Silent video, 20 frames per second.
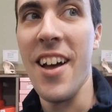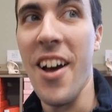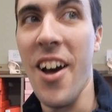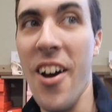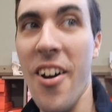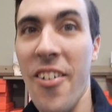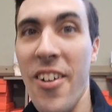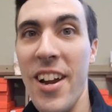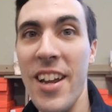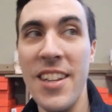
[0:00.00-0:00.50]

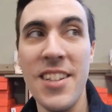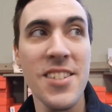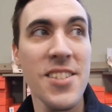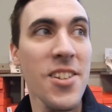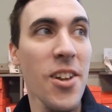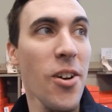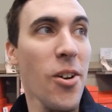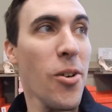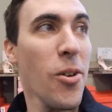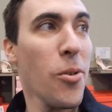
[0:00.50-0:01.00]
All right,
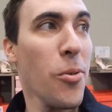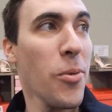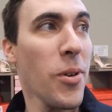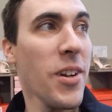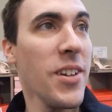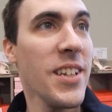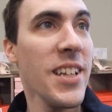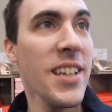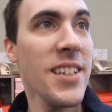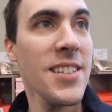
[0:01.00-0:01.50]
so we're
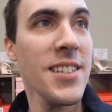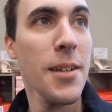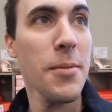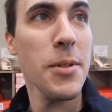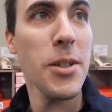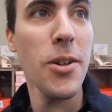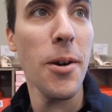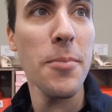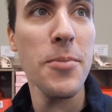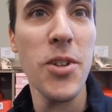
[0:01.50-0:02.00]
in
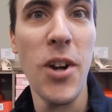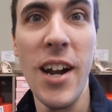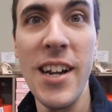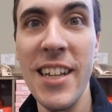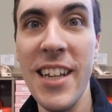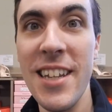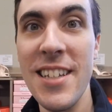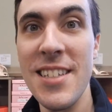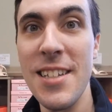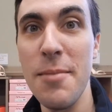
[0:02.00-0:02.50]
DSW. I'm trying
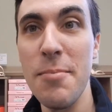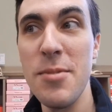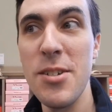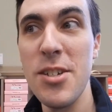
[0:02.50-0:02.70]
to get some